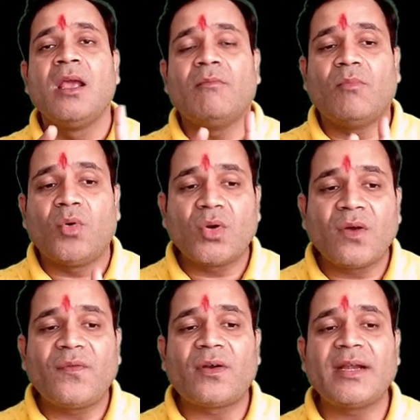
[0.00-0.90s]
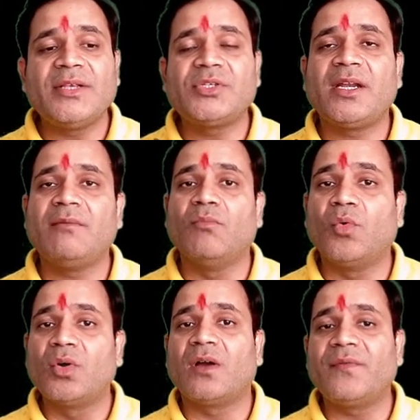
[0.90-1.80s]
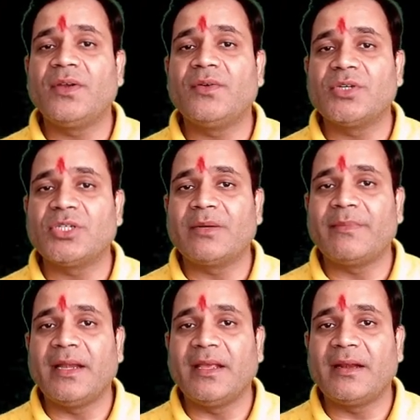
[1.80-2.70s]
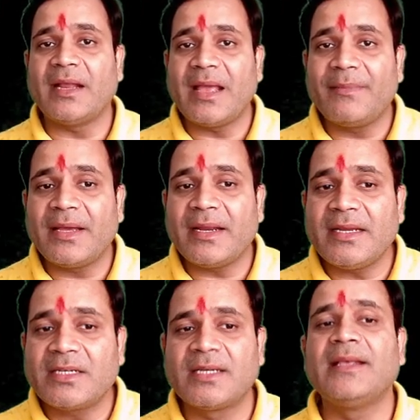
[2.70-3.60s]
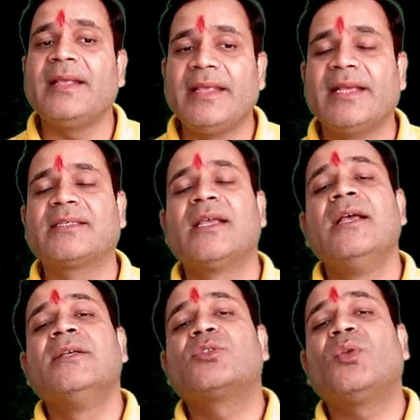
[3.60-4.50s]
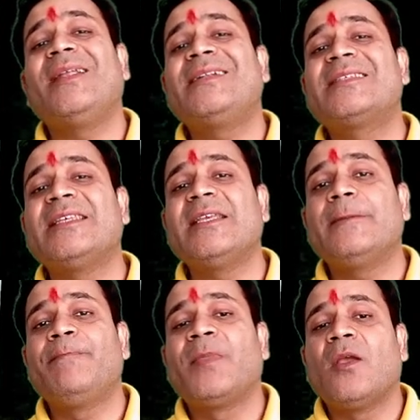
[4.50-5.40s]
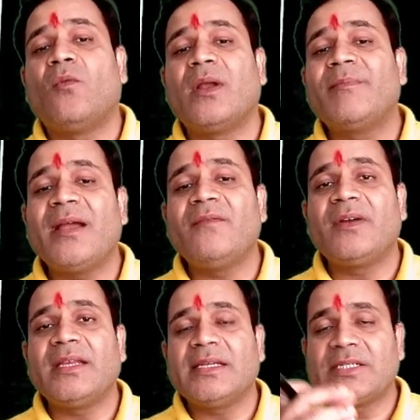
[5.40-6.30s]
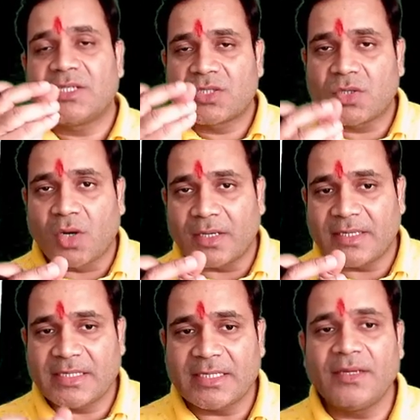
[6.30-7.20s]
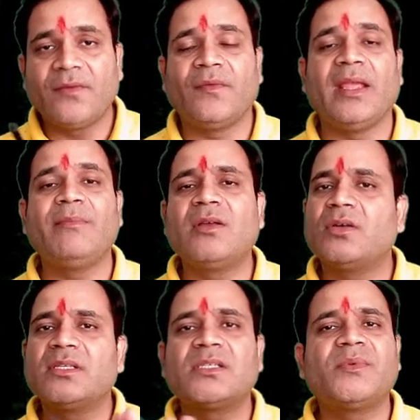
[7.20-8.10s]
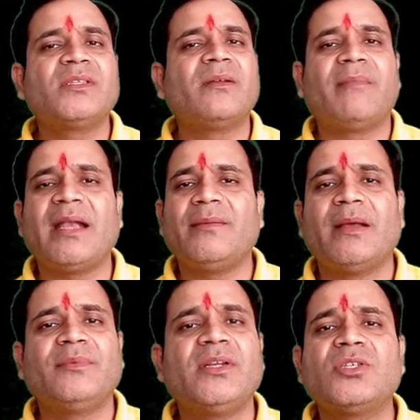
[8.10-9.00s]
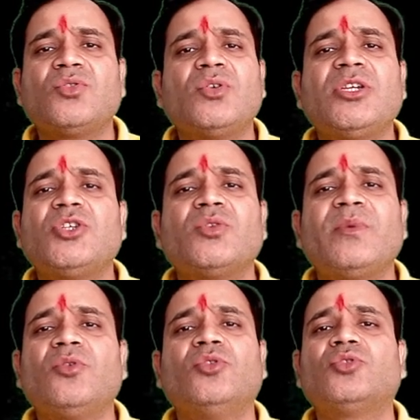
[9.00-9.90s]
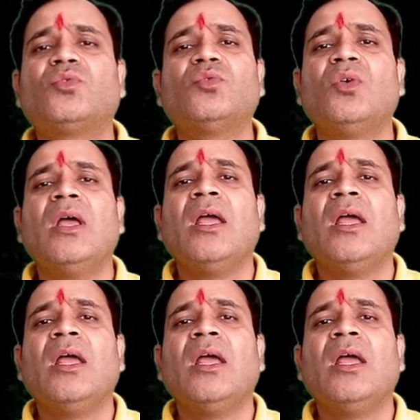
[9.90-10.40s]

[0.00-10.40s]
mode of formation and mode of nutrition, my dear. Am I right? Yes. So let's see one by one in a short way, because this one is the mind map. There is no need to be go through